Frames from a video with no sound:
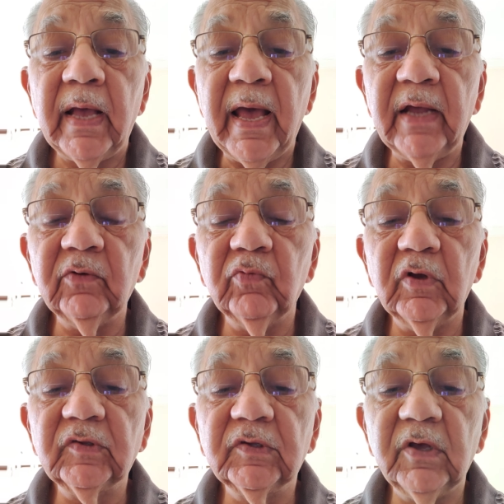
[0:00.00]
and
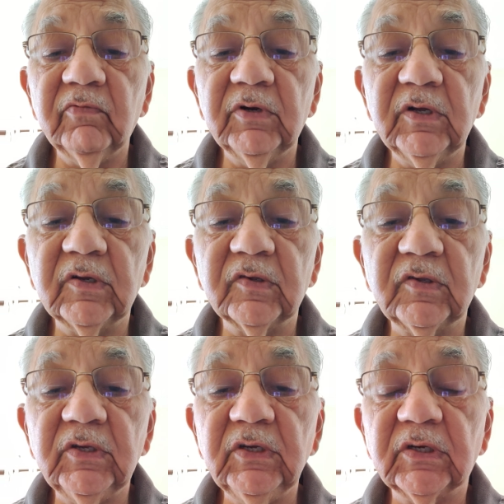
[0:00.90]
was given a
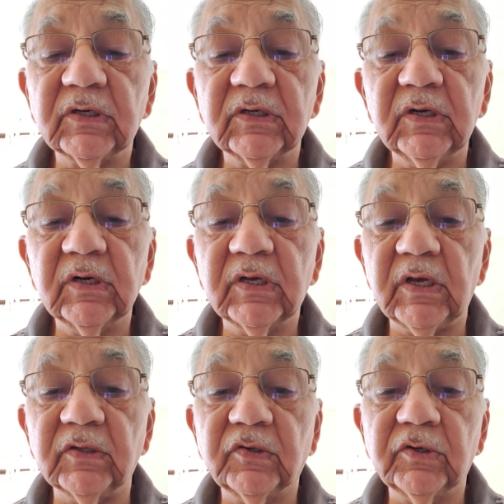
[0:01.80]
receipt
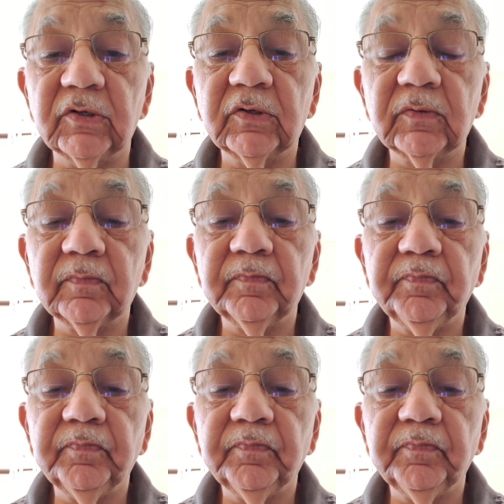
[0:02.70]
against it.